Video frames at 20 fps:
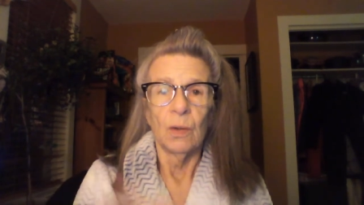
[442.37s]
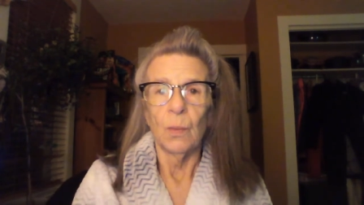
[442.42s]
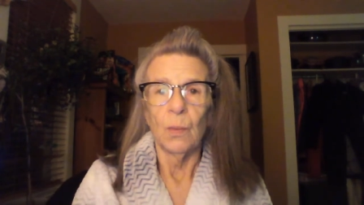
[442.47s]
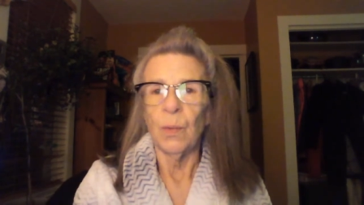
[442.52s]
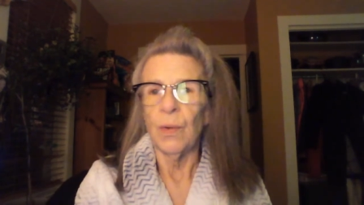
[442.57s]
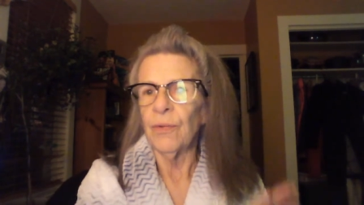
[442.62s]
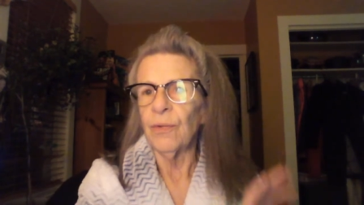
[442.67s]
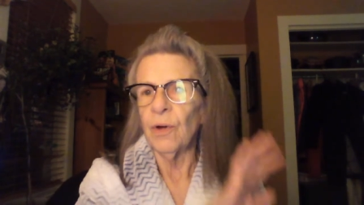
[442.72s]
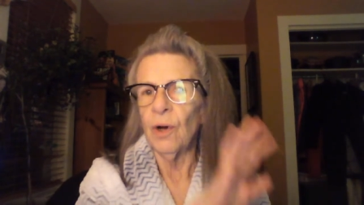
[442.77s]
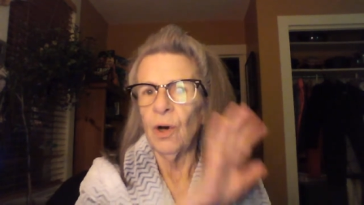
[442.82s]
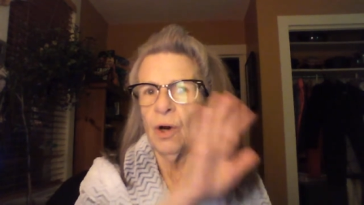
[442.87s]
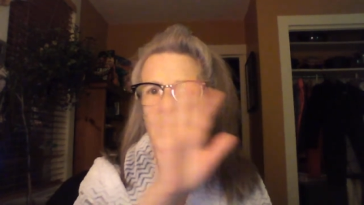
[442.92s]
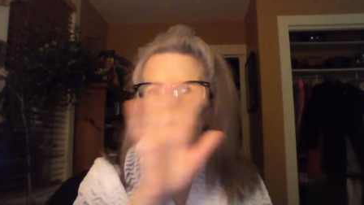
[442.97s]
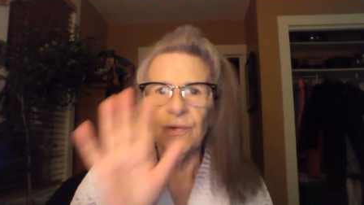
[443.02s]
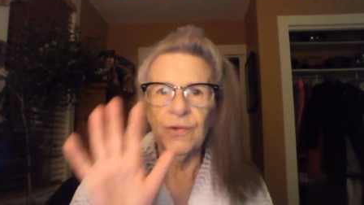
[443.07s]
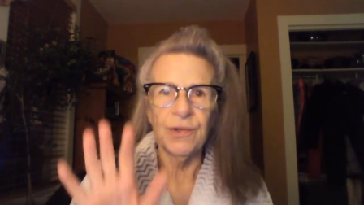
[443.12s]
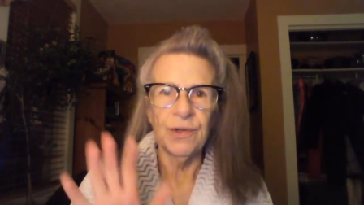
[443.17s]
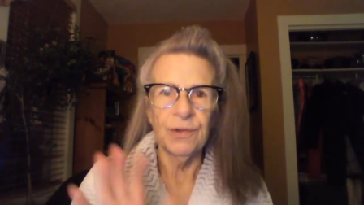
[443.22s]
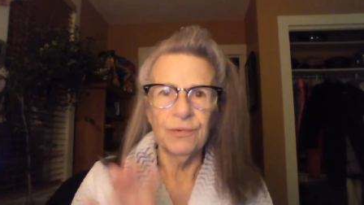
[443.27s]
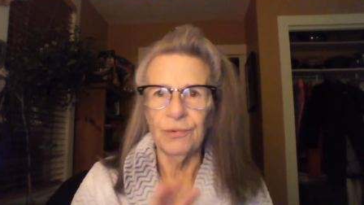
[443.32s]
with all
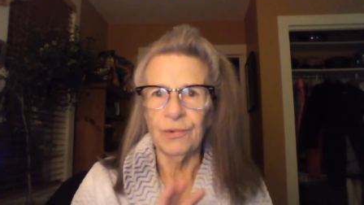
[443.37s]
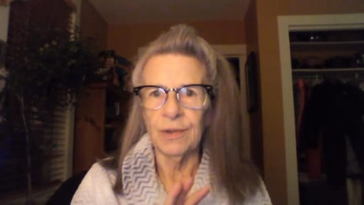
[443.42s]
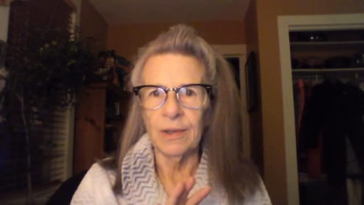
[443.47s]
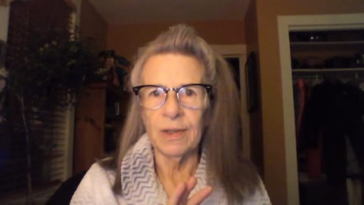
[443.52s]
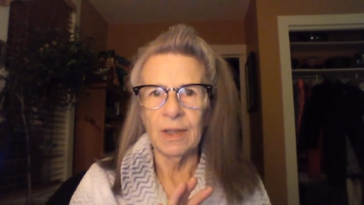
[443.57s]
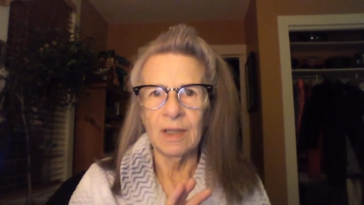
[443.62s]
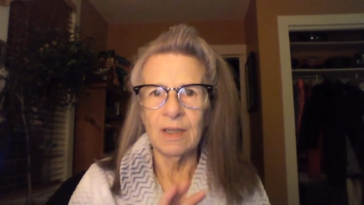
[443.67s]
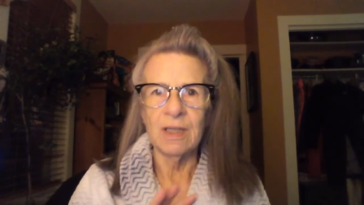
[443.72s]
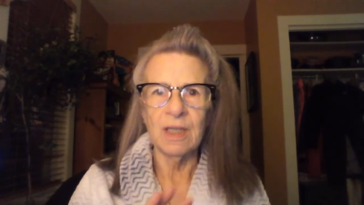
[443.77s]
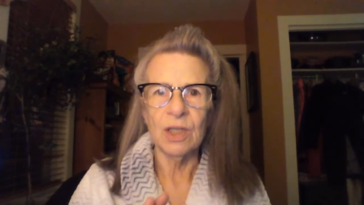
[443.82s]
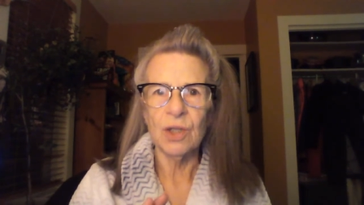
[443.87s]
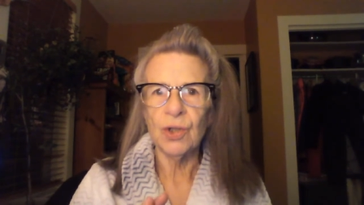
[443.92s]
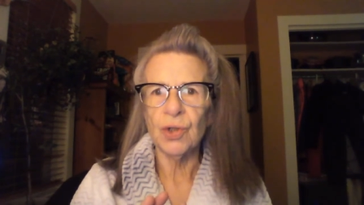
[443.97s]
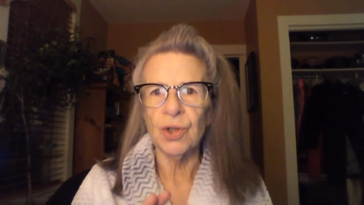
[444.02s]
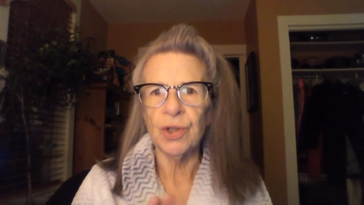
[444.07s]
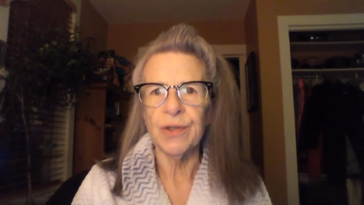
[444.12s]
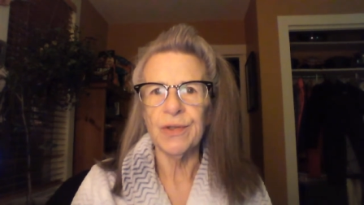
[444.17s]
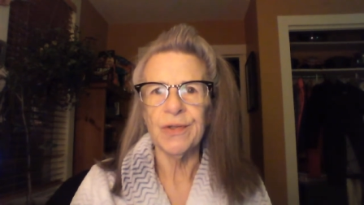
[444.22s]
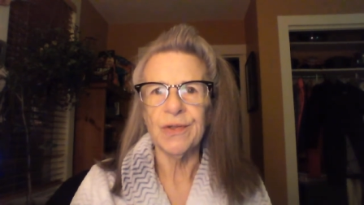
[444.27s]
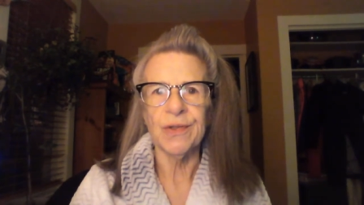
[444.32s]
the different
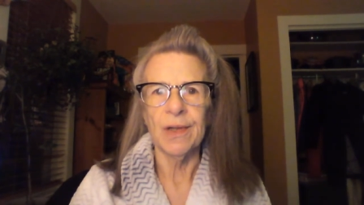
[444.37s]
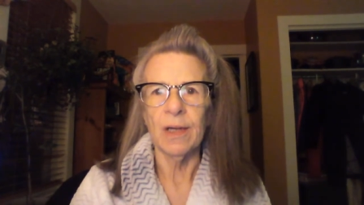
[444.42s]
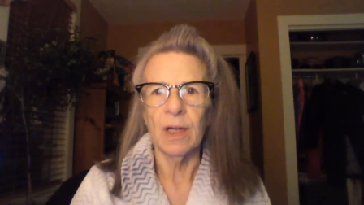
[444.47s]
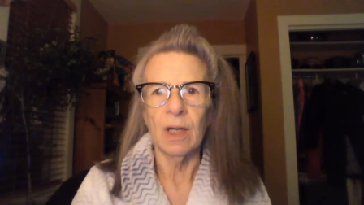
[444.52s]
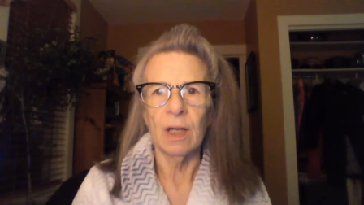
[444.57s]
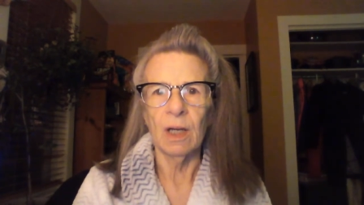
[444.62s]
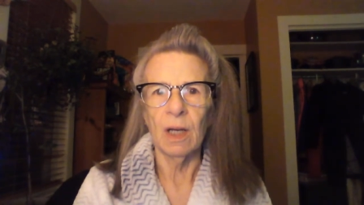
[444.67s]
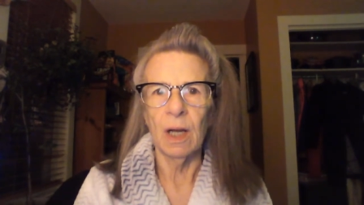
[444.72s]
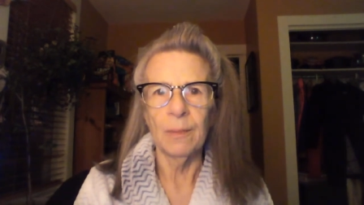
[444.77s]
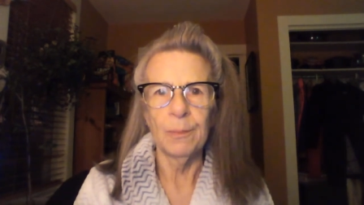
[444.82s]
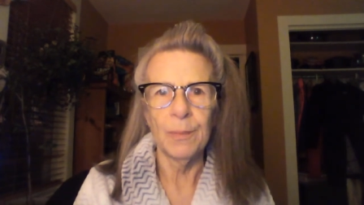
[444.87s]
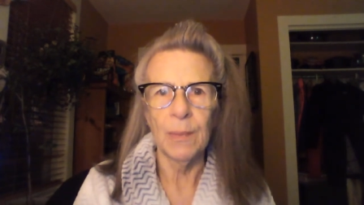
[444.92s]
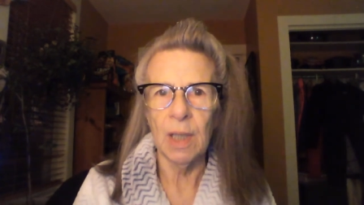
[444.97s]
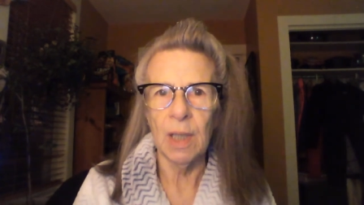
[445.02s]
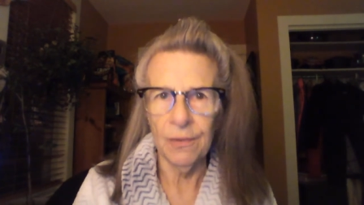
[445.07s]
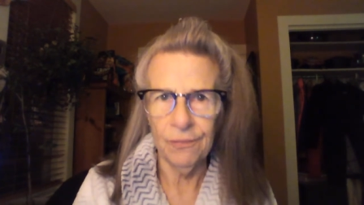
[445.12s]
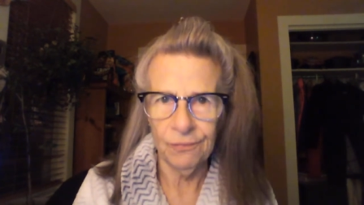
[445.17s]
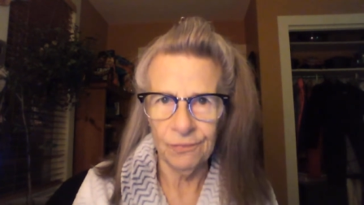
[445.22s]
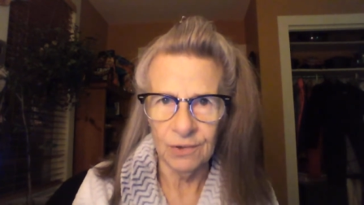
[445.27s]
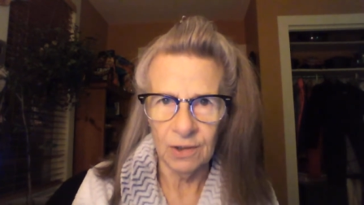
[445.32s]
addictions that I'm
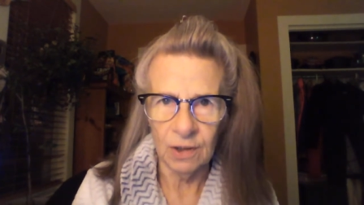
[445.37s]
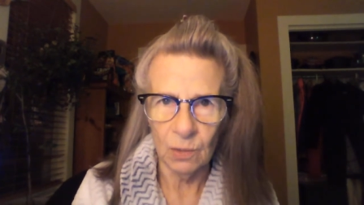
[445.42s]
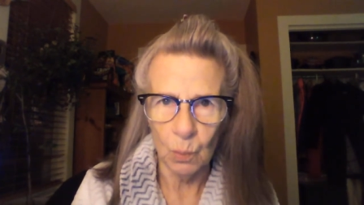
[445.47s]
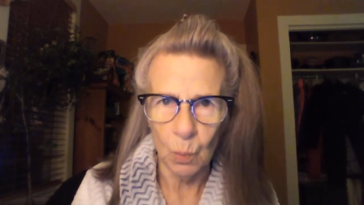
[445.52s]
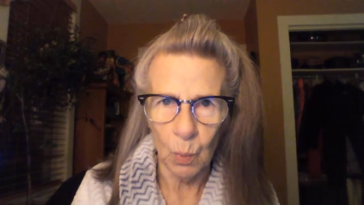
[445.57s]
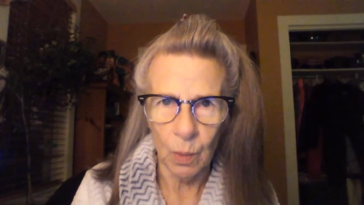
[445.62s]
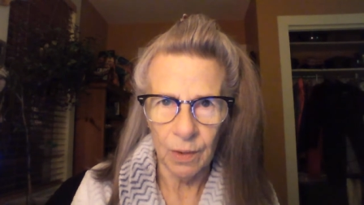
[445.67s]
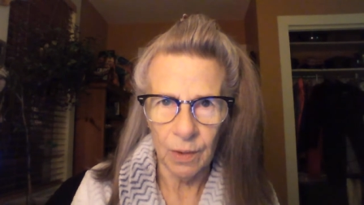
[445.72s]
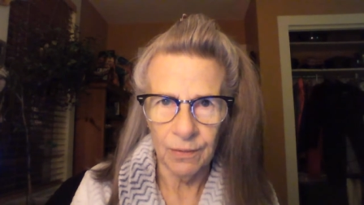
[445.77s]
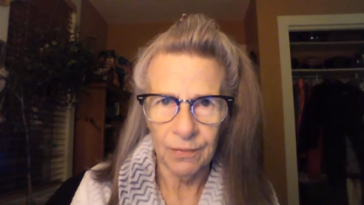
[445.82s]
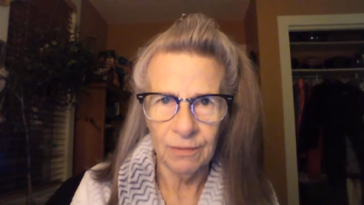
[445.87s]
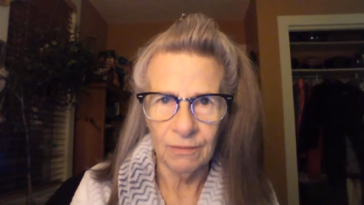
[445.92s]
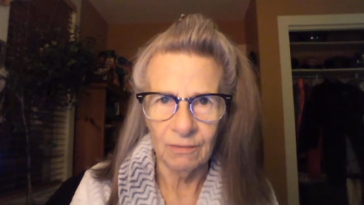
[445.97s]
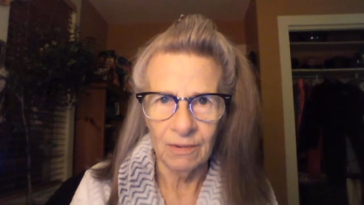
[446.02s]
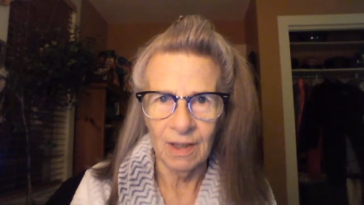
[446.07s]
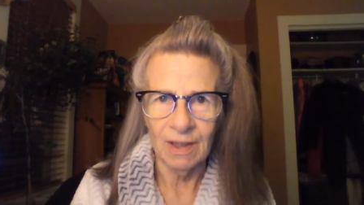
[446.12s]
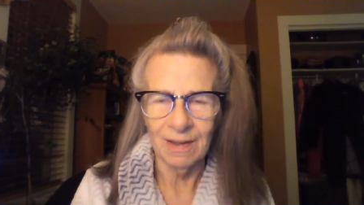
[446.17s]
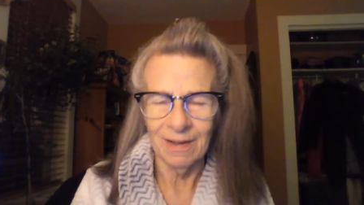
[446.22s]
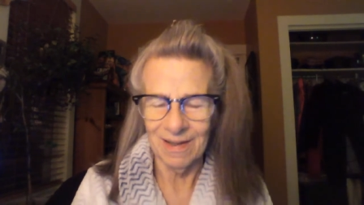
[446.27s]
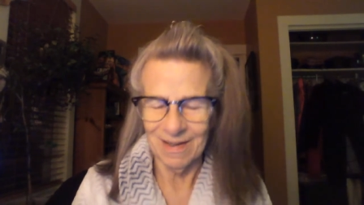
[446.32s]
gifted with,
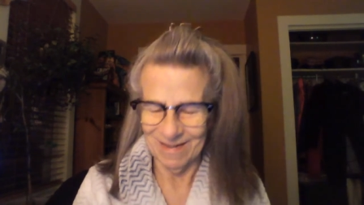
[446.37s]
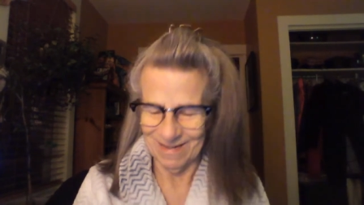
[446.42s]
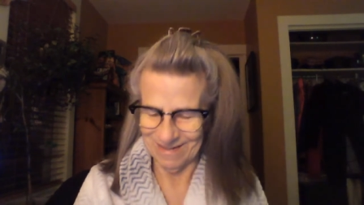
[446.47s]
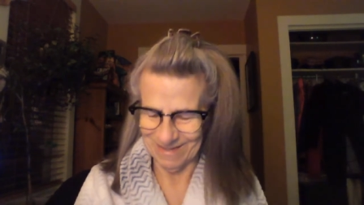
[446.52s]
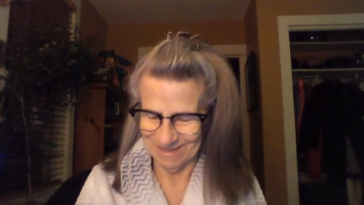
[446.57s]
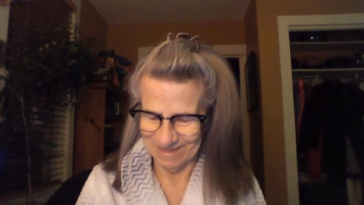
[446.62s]
right?